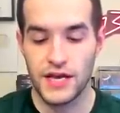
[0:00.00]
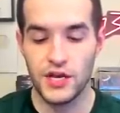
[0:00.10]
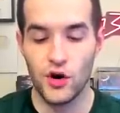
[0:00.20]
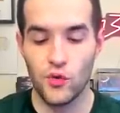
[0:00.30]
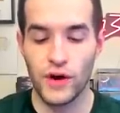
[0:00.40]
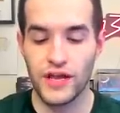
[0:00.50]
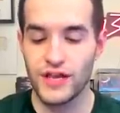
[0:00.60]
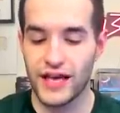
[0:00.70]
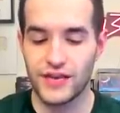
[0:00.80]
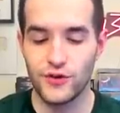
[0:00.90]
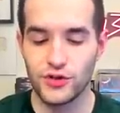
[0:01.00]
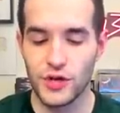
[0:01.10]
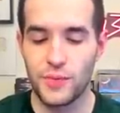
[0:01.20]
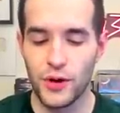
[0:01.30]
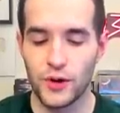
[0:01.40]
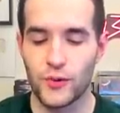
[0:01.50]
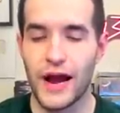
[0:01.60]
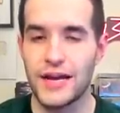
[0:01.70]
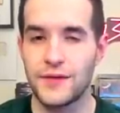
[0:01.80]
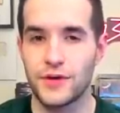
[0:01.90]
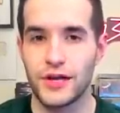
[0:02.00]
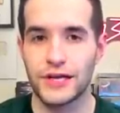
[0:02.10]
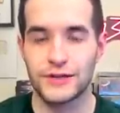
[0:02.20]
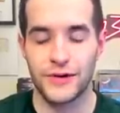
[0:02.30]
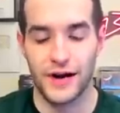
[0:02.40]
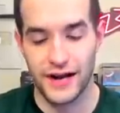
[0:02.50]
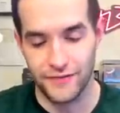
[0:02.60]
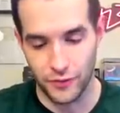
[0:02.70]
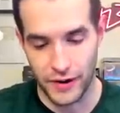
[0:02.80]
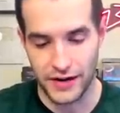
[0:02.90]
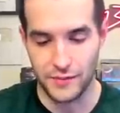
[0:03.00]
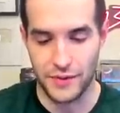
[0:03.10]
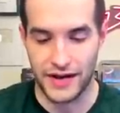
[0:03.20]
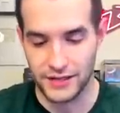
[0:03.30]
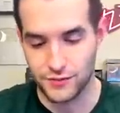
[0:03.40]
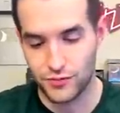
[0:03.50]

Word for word: You don't like usually pull a random Collector Rare out of a random pack. It's